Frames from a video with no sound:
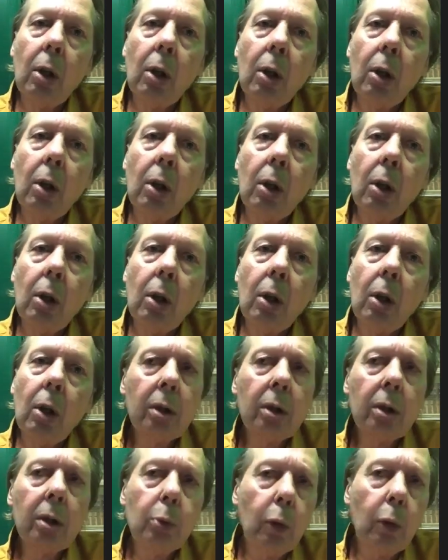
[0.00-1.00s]
We were
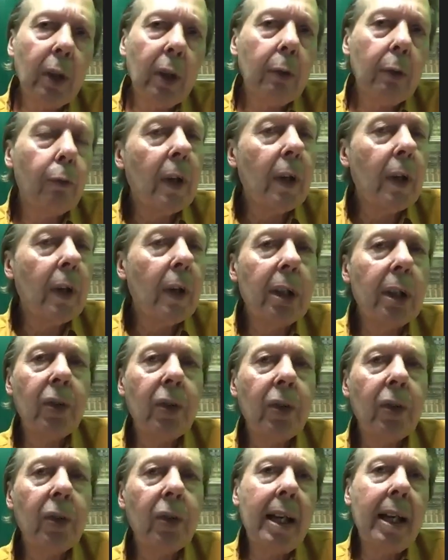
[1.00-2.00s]
moving very
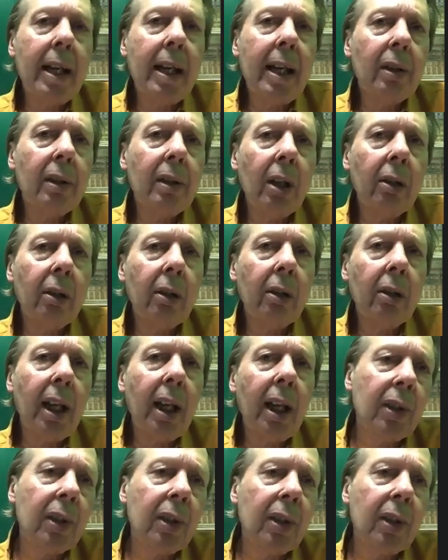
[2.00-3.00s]
slowly down the
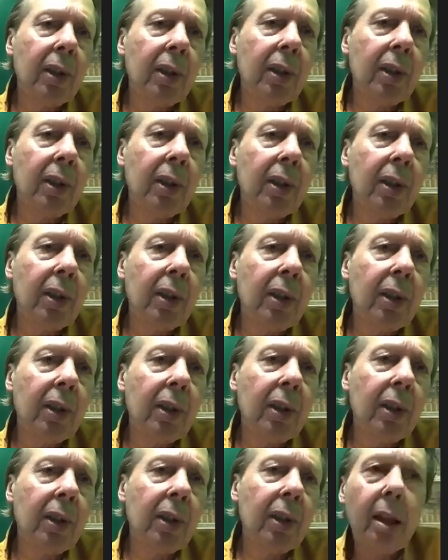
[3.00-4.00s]
staircase. At times we were
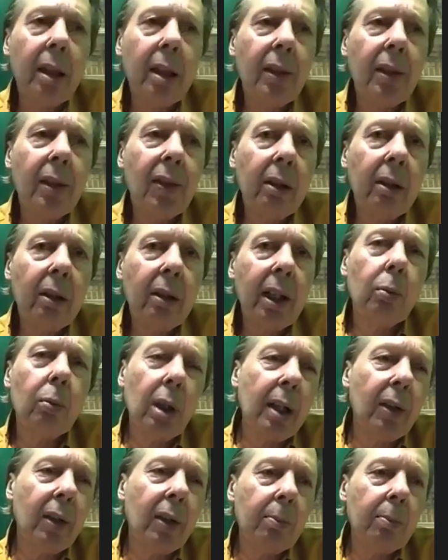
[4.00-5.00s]
stalled just standing in
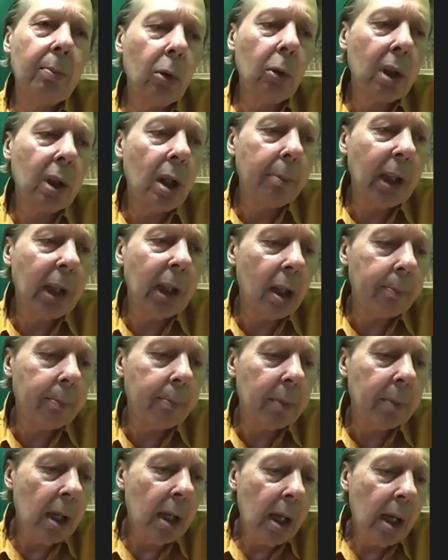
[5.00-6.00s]
the staircase with a
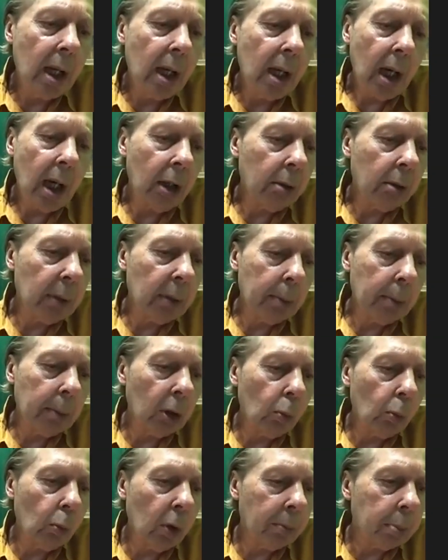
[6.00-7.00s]
lot of smoke coming up.
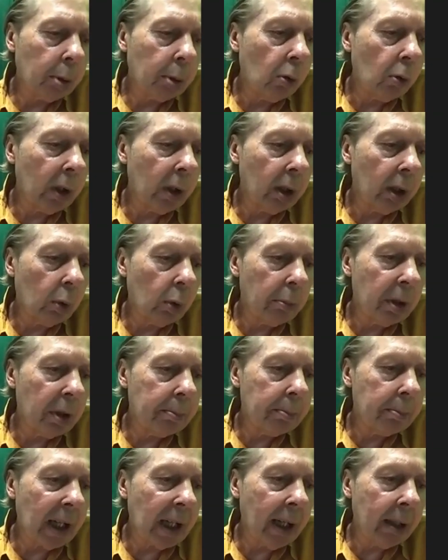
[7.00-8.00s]
I remember at one
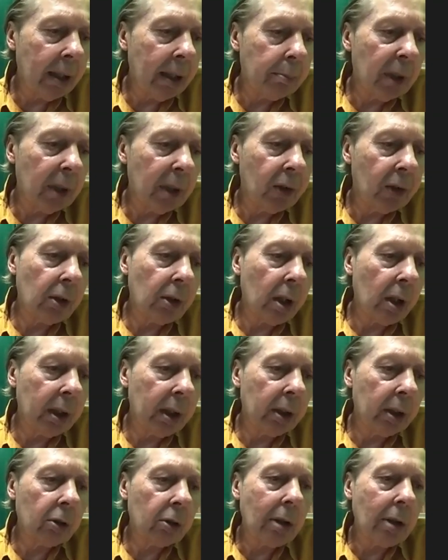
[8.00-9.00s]
point a woman behind
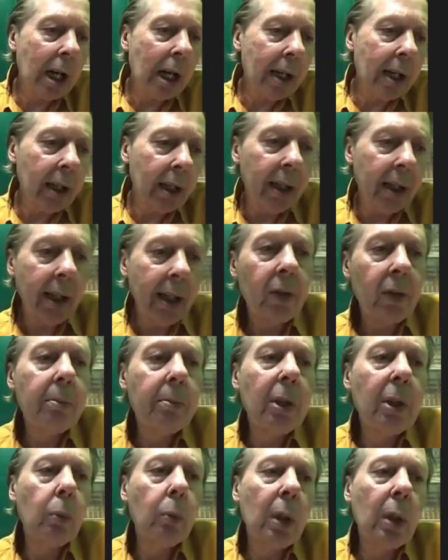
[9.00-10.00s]
me starting to cry and
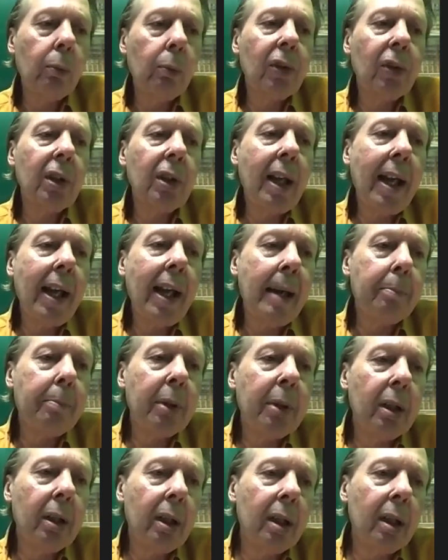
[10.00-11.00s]
asked me what was going to
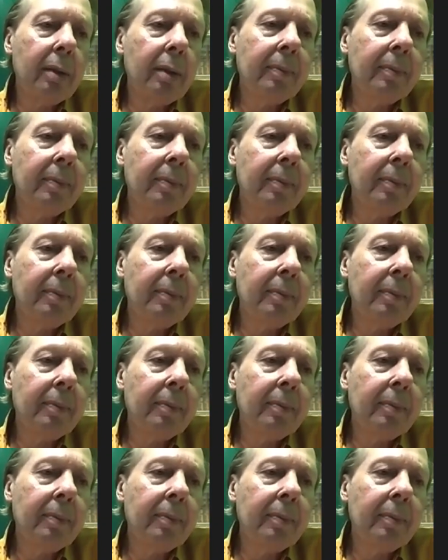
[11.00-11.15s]
happen.